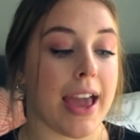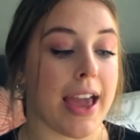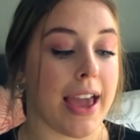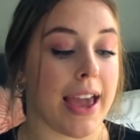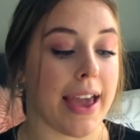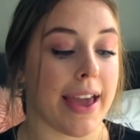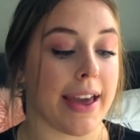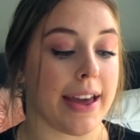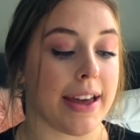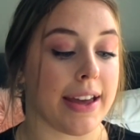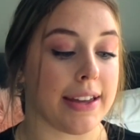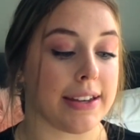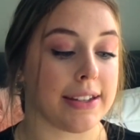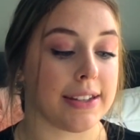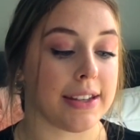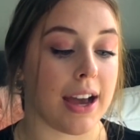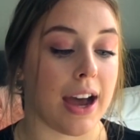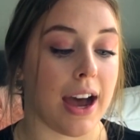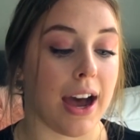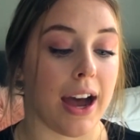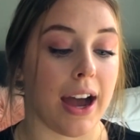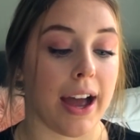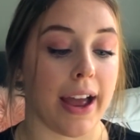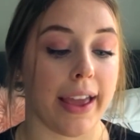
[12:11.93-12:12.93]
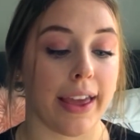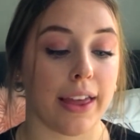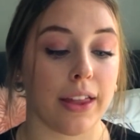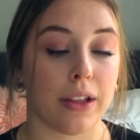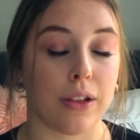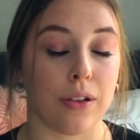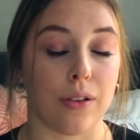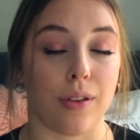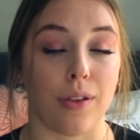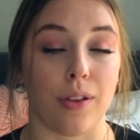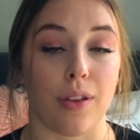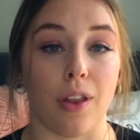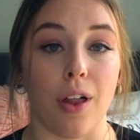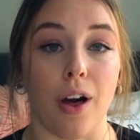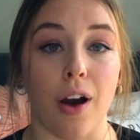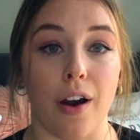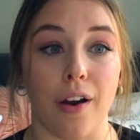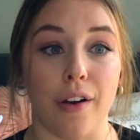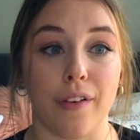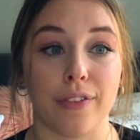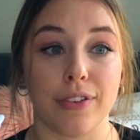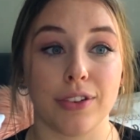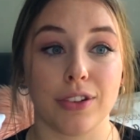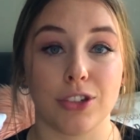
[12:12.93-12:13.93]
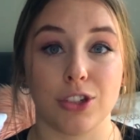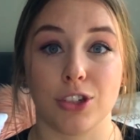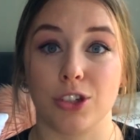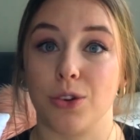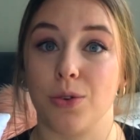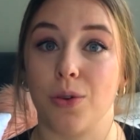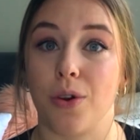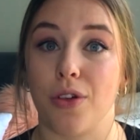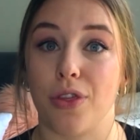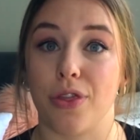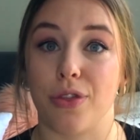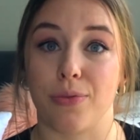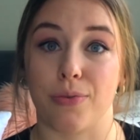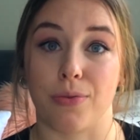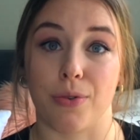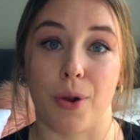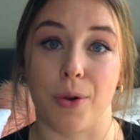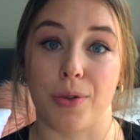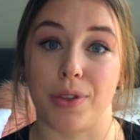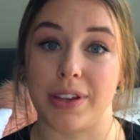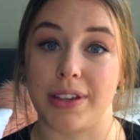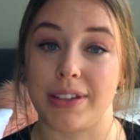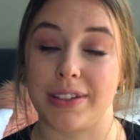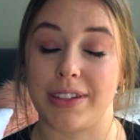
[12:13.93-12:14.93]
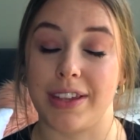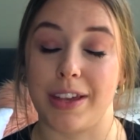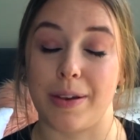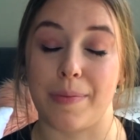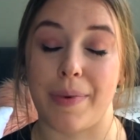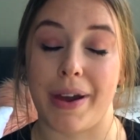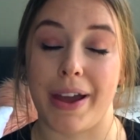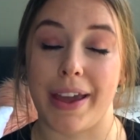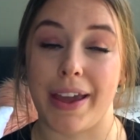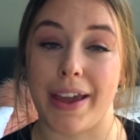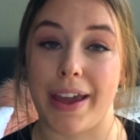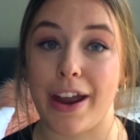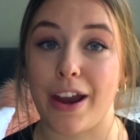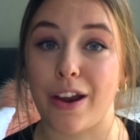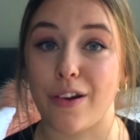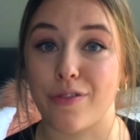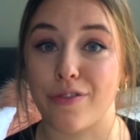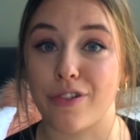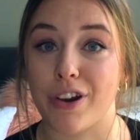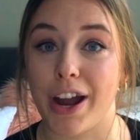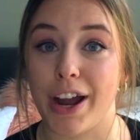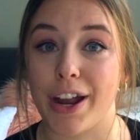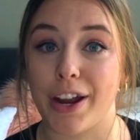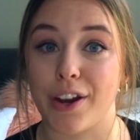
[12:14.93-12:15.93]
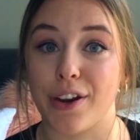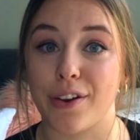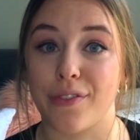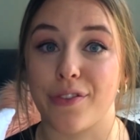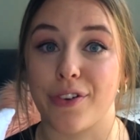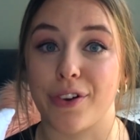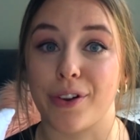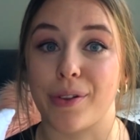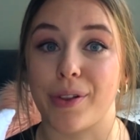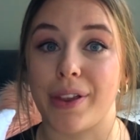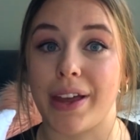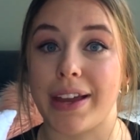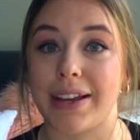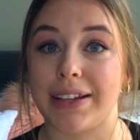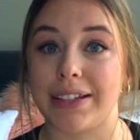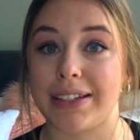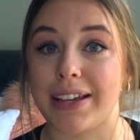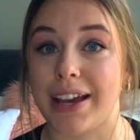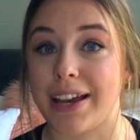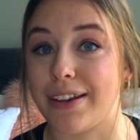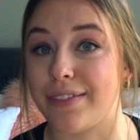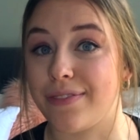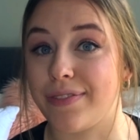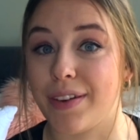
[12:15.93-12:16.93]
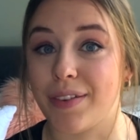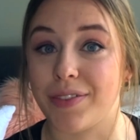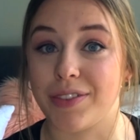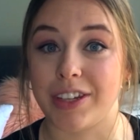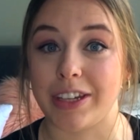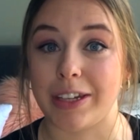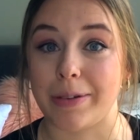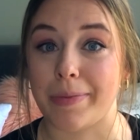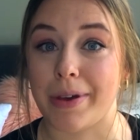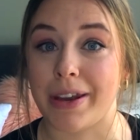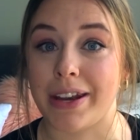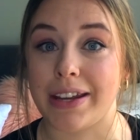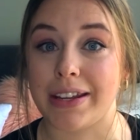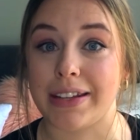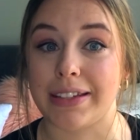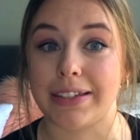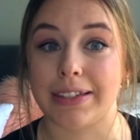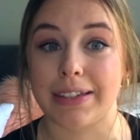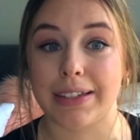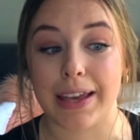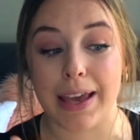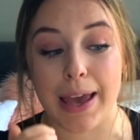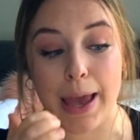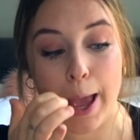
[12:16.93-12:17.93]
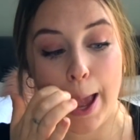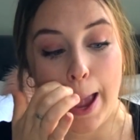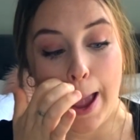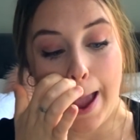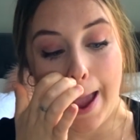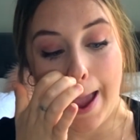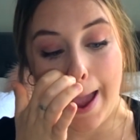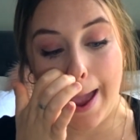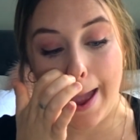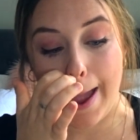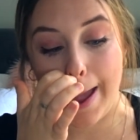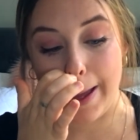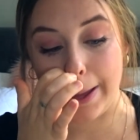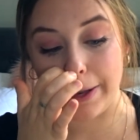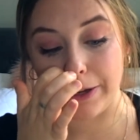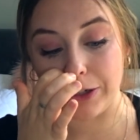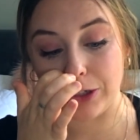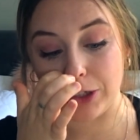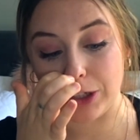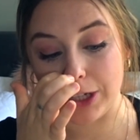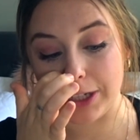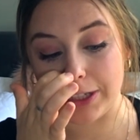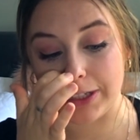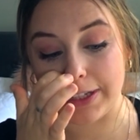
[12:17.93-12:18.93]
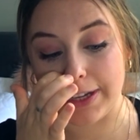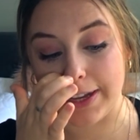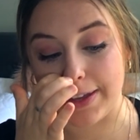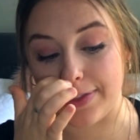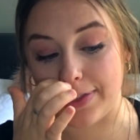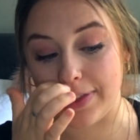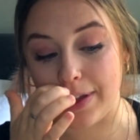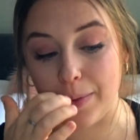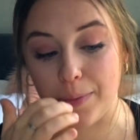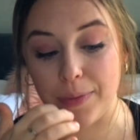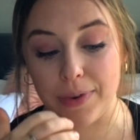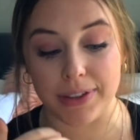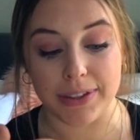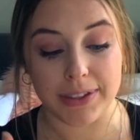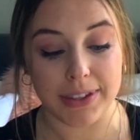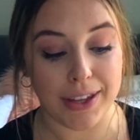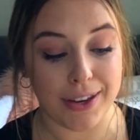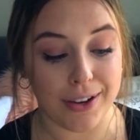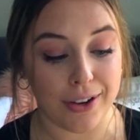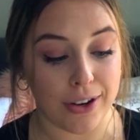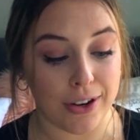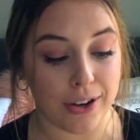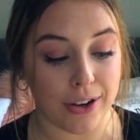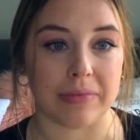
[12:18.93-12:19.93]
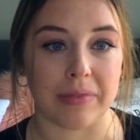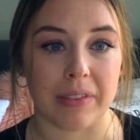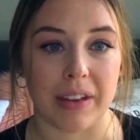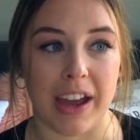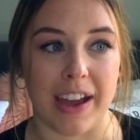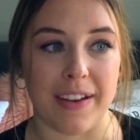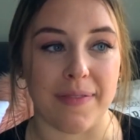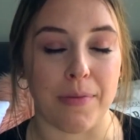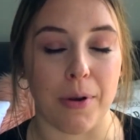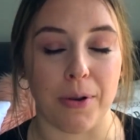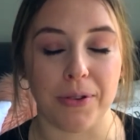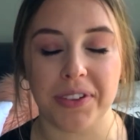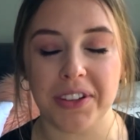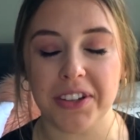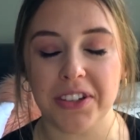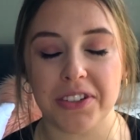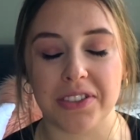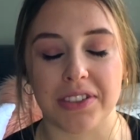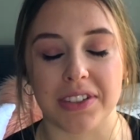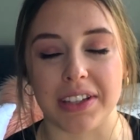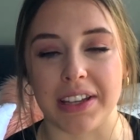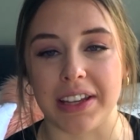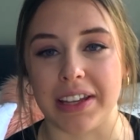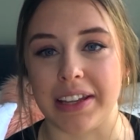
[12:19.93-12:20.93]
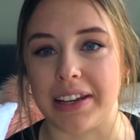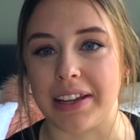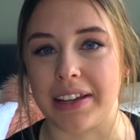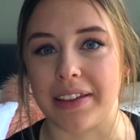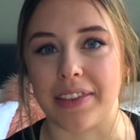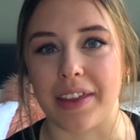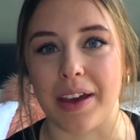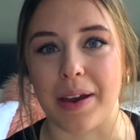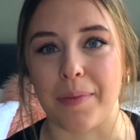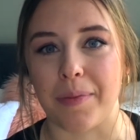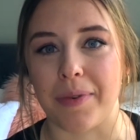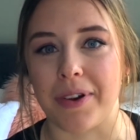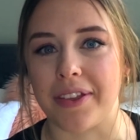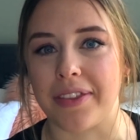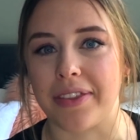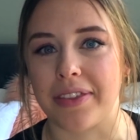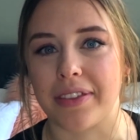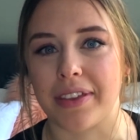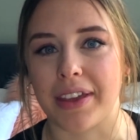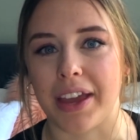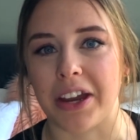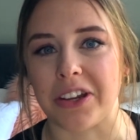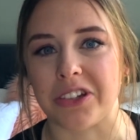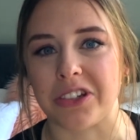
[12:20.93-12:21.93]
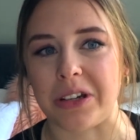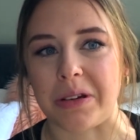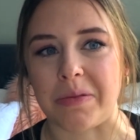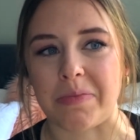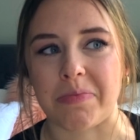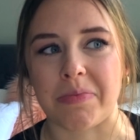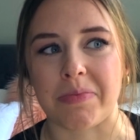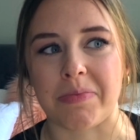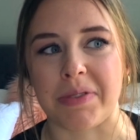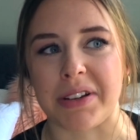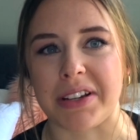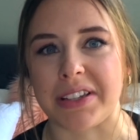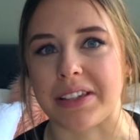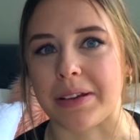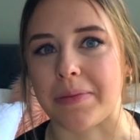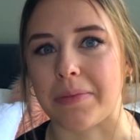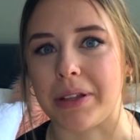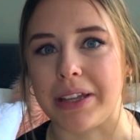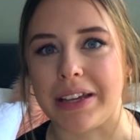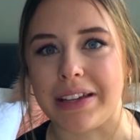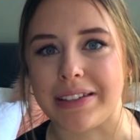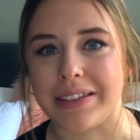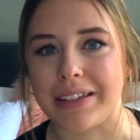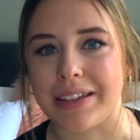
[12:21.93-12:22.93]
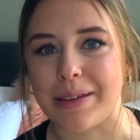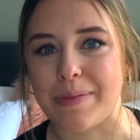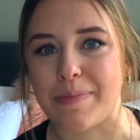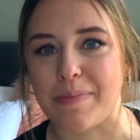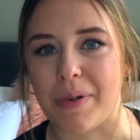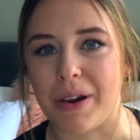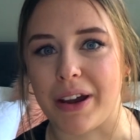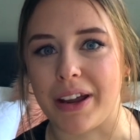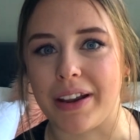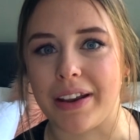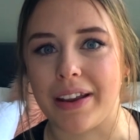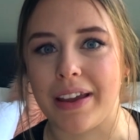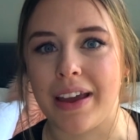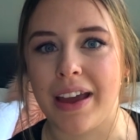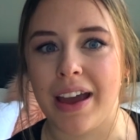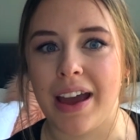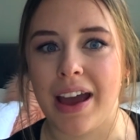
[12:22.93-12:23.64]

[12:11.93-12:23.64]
and I love to throw these in my air fryer for like 10-15 minutes and just eat them with dinner. I'm mostly just eating them with ketchup because I'm lazy, but